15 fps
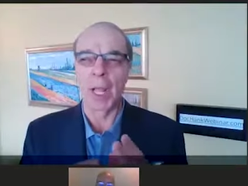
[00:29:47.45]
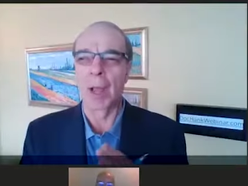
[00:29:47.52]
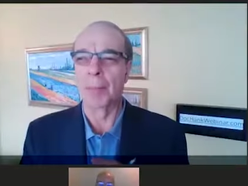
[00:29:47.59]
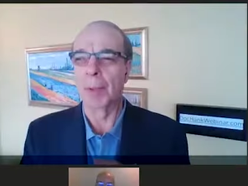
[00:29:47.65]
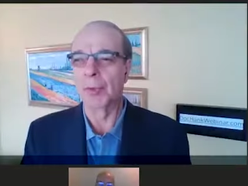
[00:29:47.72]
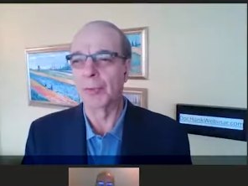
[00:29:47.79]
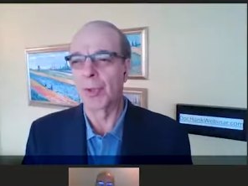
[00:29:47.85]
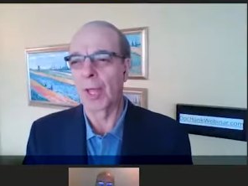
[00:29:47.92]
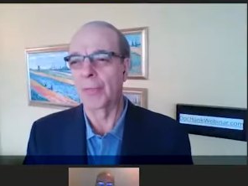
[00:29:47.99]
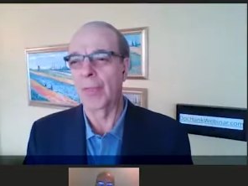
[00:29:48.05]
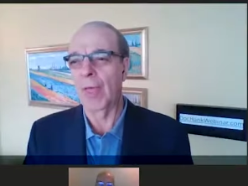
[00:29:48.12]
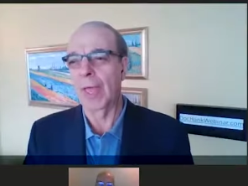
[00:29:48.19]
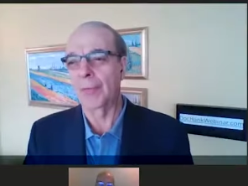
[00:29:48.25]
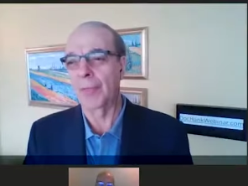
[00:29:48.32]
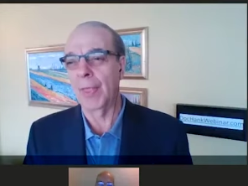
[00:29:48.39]
of comments on
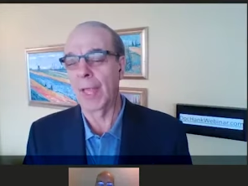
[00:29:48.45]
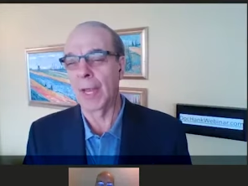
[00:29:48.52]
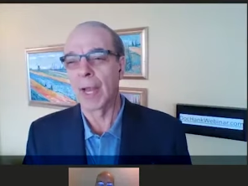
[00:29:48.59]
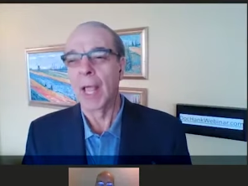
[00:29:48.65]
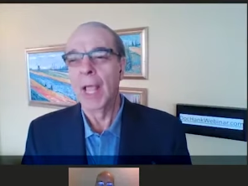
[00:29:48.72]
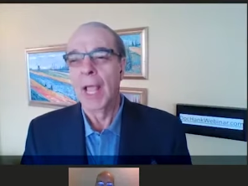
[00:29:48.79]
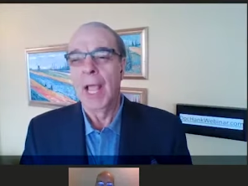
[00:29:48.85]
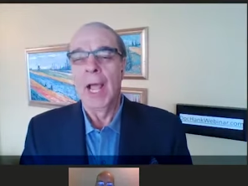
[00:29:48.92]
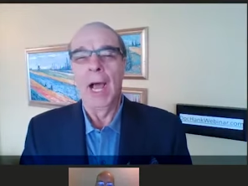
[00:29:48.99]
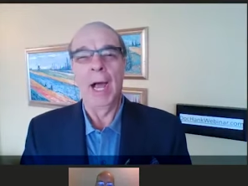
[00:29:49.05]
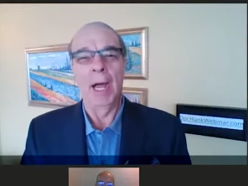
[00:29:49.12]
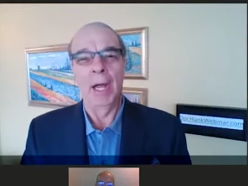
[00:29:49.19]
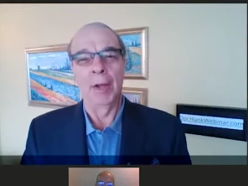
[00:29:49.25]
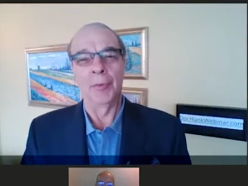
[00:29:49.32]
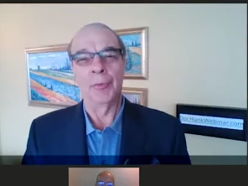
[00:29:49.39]
that that
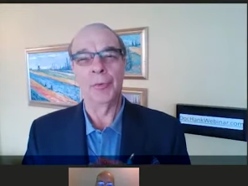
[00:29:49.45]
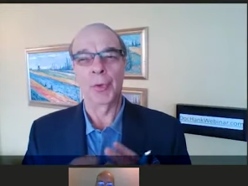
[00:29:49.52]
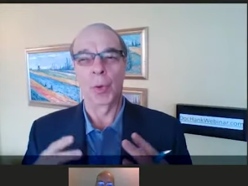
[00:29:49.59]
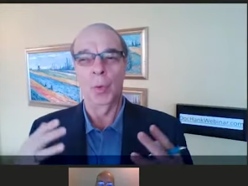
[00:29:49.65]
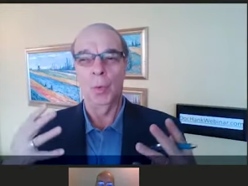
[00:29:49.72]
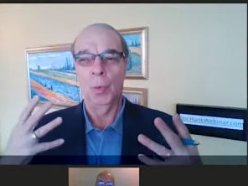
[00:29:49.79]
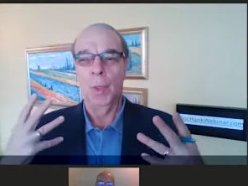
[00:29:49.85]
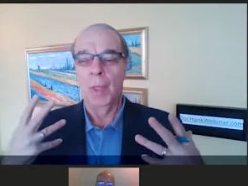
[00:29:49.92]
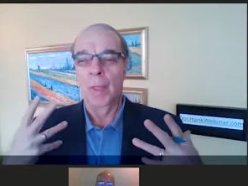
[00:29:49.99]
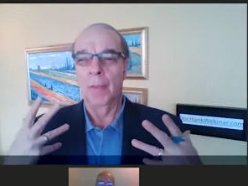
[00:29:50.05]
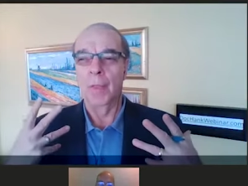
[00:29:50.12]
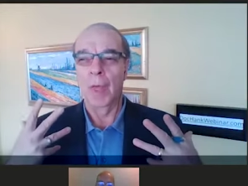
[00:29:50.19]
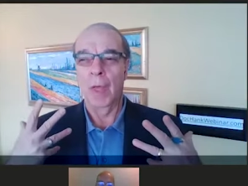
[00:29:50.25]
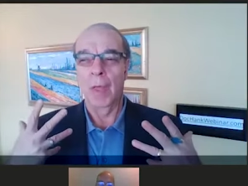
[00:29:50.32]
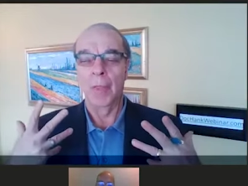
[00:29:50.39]
Uh, so
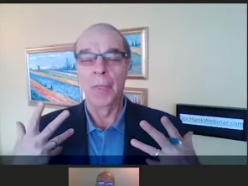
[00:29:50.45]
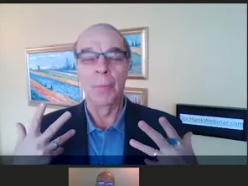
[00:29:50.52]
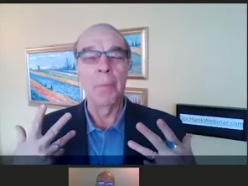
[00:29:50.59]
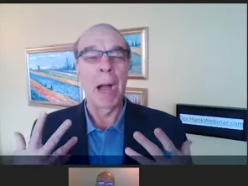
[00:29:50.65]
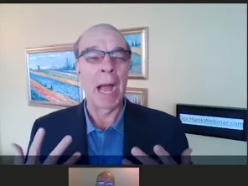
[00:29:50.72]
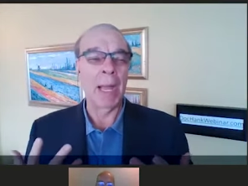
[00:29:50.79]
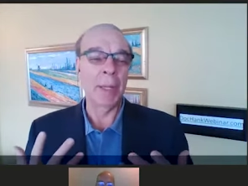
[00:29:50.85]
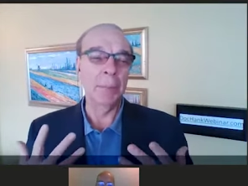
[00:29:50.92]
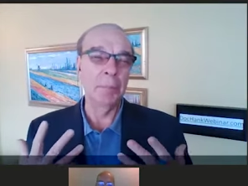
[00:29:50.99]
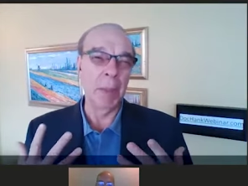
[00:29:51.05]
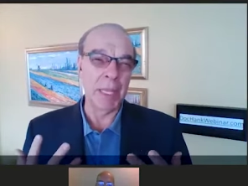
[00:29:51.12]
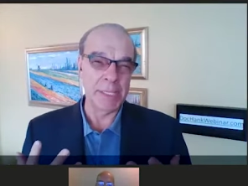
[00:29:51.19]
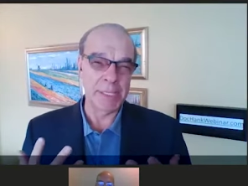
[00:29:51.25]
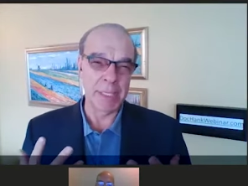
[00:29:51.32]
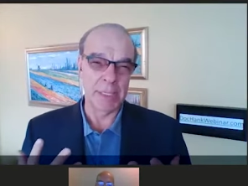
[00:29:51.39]
the, the mind
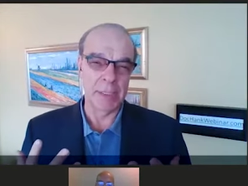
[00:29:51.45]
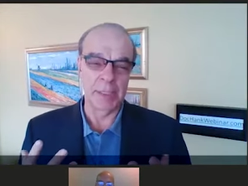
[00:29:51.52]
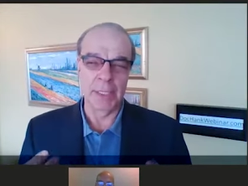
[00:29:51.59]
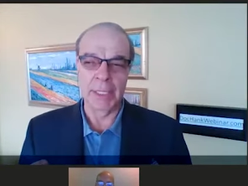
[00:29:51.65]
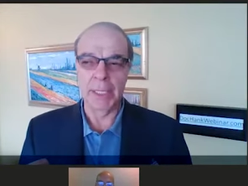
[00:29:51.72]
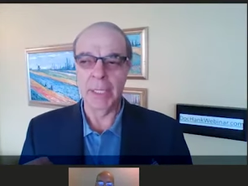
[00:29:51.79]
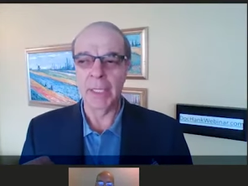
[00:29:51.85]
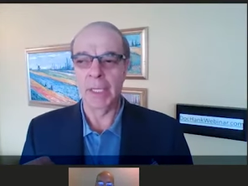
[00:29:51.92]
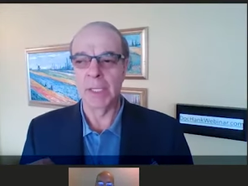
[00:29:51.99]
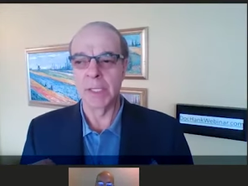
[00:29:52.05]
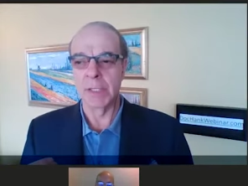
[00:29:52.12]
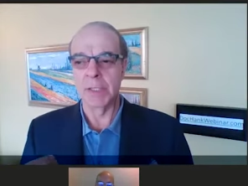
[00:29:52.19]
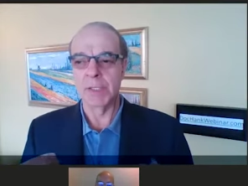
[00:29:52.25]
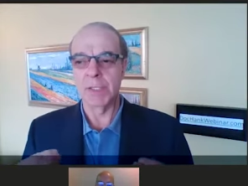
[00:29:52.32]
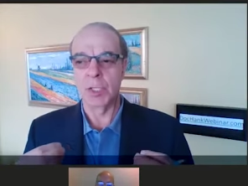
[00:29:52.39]
basically
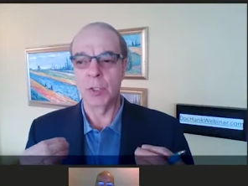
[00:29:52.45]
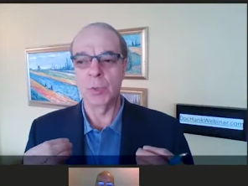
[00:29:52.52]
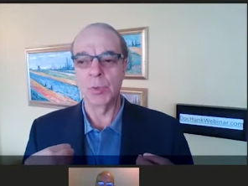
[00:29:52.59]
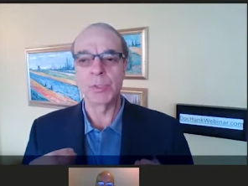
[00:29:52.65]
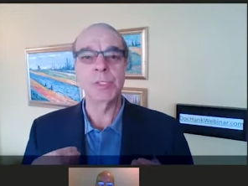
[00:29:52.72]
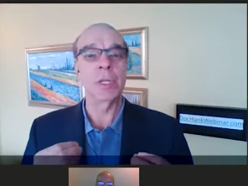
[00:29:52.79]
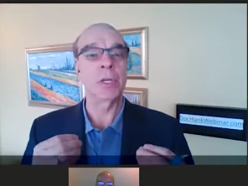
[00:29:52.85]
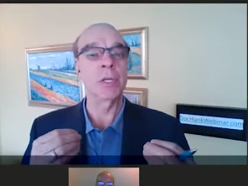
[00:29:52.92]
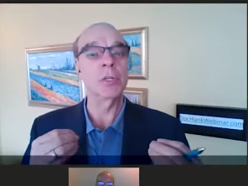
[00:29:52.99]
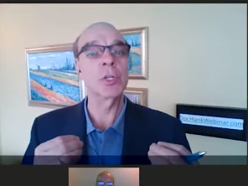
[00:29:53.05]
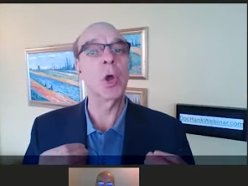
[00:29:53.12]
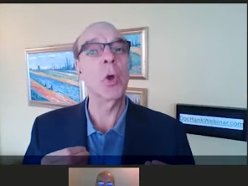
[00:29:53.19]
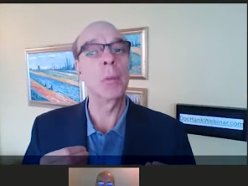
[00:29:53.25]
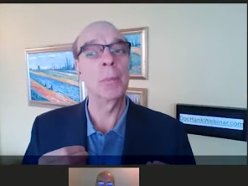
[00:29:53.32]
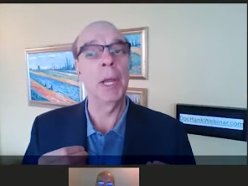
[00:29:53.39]
is used to
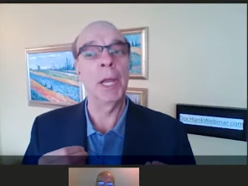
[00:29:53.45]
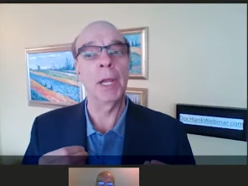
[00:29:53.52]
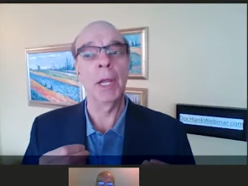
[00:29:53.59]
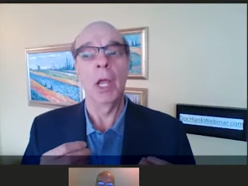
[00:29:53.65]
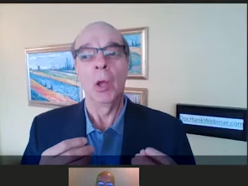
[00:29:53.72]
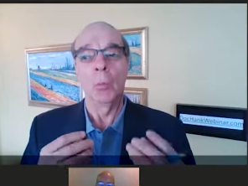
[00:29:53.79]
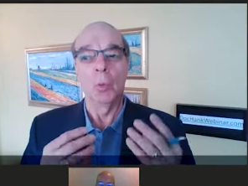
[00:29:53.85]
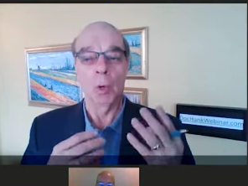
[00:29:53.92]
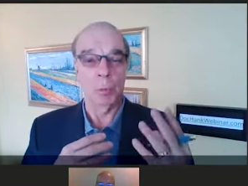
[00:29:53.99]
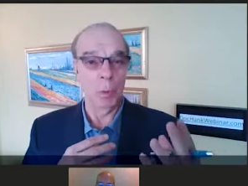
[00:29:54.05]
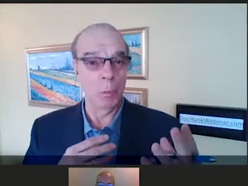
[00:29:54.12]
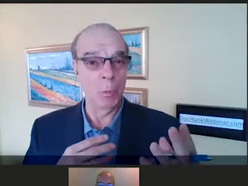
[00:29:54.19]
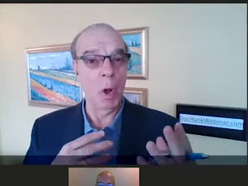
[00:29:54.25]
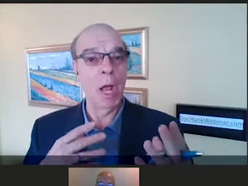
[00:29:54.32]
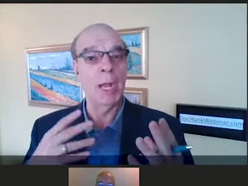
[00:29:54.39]
determine what
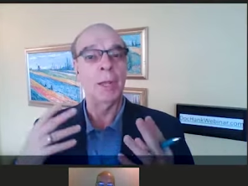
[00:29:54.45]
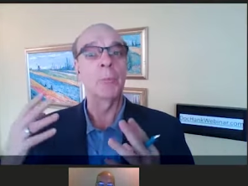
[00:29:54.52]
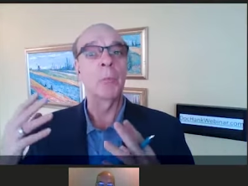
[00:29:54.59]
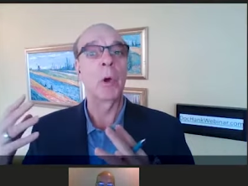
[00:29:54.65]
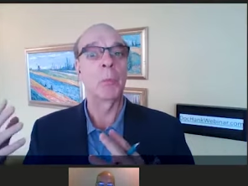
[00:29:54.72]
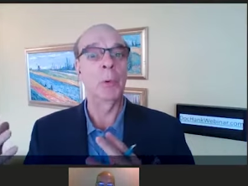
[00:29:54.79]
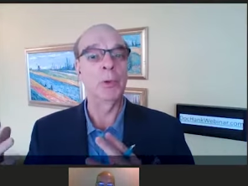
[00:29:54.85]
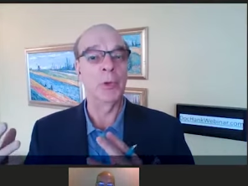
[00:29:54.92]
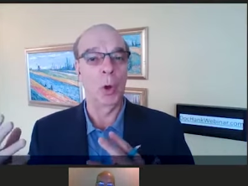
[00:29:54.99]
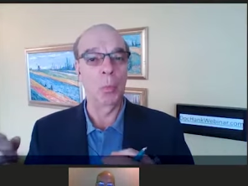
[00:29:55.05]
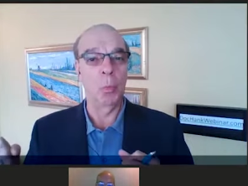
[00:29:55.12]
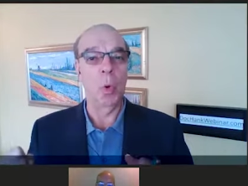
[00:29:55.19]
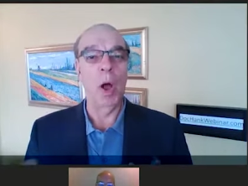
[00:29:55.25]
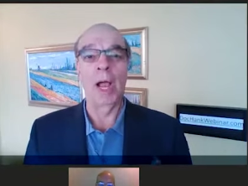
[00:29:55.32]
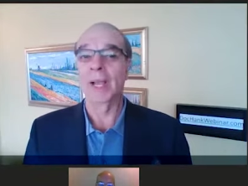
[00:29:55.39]
we want and what we
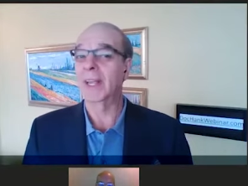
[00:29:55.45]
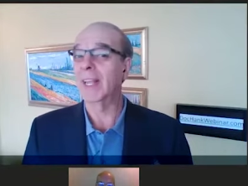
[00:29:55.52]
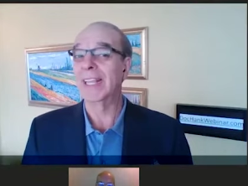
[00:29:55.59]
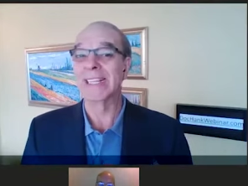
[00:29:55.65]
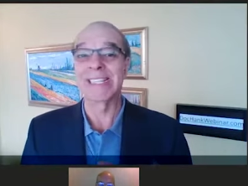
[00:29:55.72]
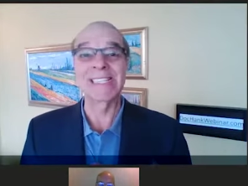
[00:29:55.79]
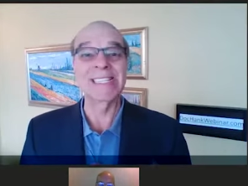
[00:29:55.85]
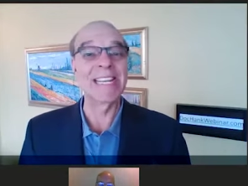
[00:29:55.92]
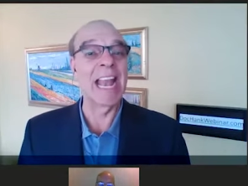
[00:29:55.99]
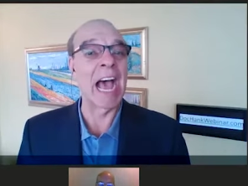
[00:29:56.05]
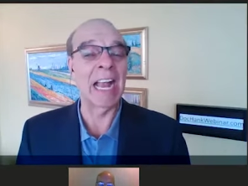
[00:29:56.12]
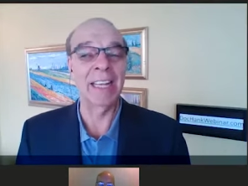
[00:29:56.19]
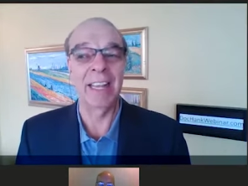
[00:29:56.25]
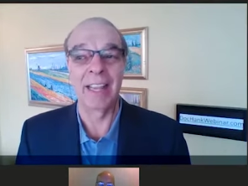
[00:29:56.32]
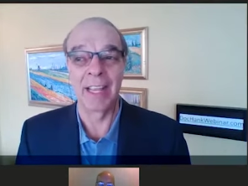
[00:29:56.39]
don't want. It's
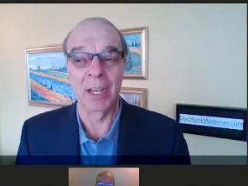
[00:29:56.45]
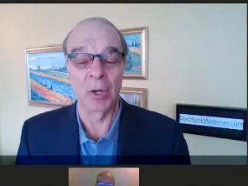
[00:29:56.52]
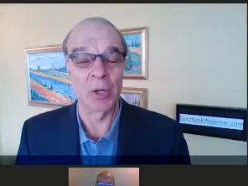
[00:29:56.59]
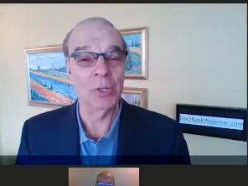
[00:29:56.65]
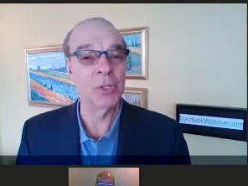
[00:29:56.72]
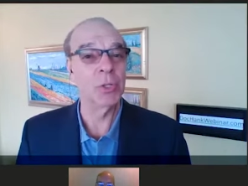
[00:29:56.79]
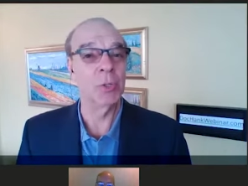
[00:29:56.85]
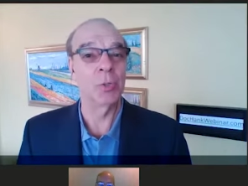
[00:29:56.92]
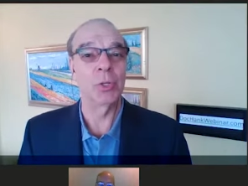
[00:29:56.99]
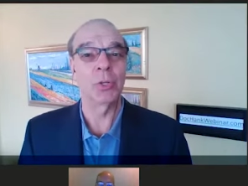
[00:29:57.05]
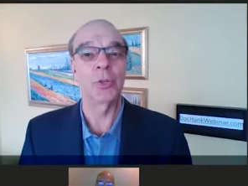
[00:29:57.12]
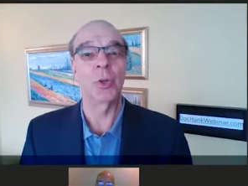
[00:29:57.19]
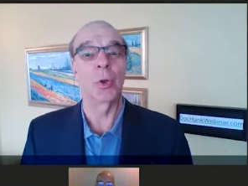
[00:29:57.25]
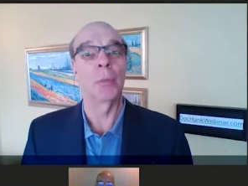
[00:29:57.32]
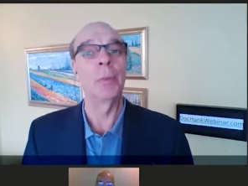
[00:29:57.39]
not there to
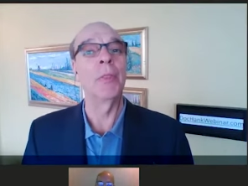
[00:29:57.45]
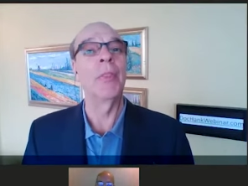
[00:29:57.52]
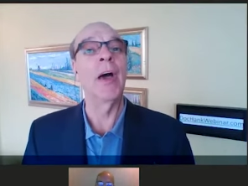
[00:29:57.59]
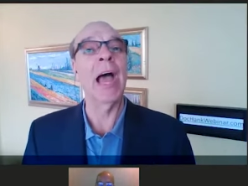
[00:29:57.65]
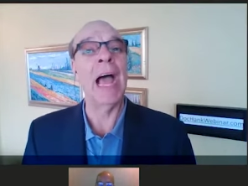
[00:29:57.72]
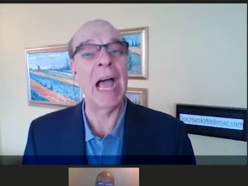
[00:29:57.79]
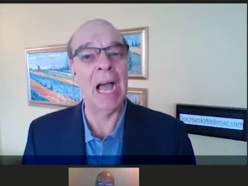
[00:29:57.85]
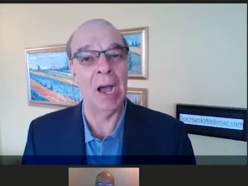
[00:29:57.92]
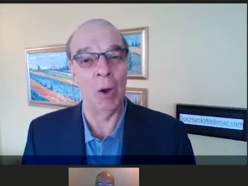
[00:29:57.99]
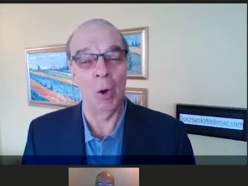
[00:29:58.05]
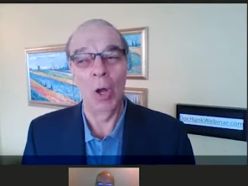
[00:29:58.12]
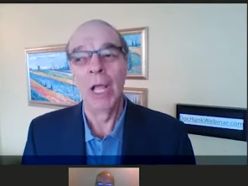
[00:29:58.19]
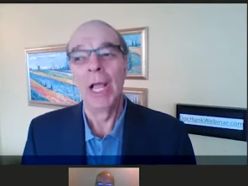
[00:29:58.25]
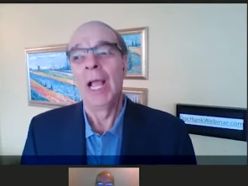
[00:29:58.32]
determine the how.